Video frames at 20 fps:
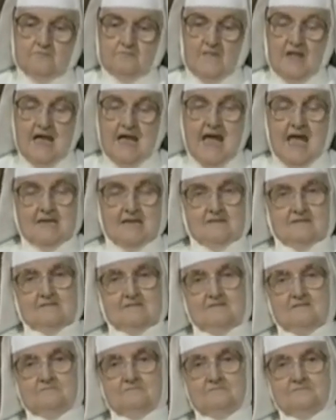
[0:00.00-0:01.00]
And
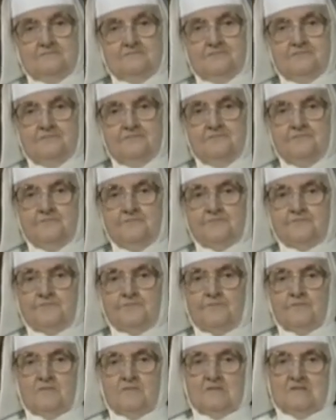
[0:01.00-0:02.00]

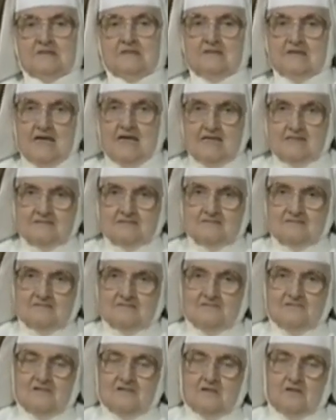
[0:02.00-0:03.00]
tonight,
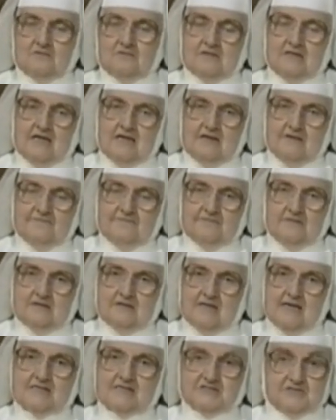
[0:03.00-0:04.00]
we have an
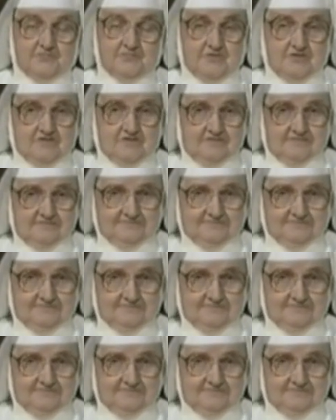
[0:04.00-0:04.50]
expert